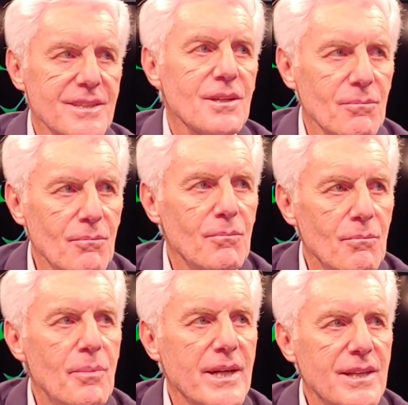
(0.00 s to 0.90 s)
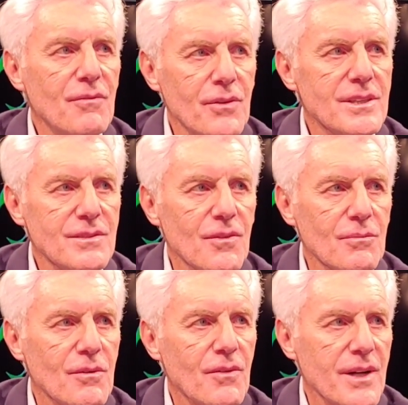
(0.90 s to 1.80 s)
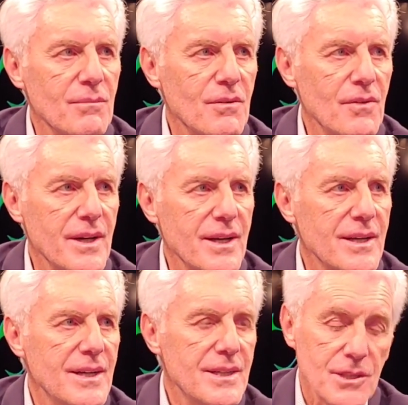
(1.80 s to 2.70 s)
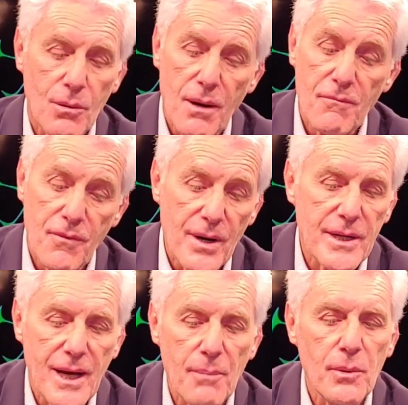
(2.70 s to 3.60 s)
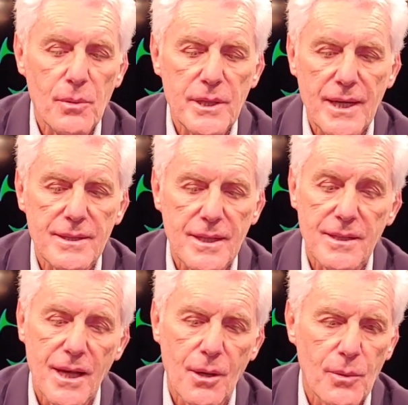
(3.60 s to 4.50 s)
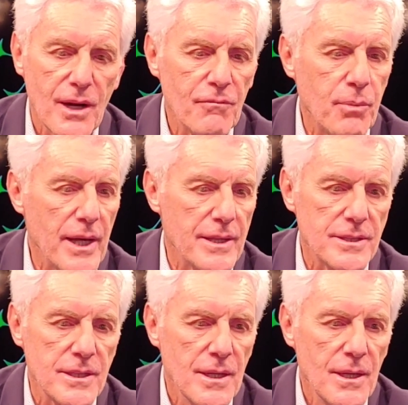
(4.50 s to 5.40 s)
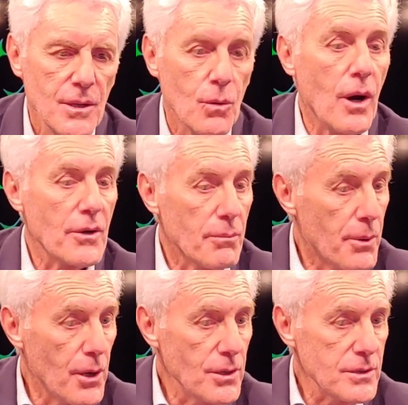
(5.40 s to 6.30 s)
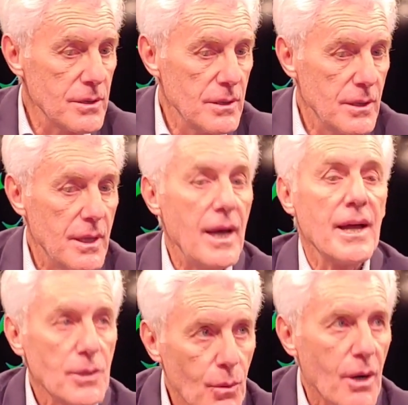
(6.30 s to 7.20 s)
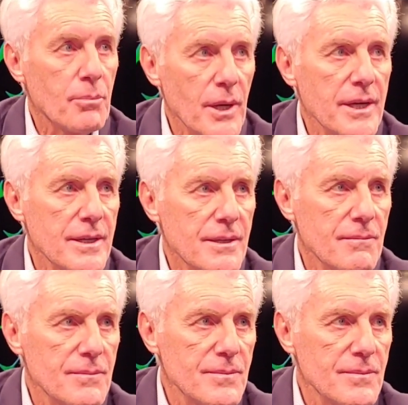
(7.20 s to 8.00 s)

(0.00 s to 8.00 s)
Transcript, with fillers: it's a big difference for Bafana Bafana. So I'm very happy with that, that now we have players who are abroad and who are playing.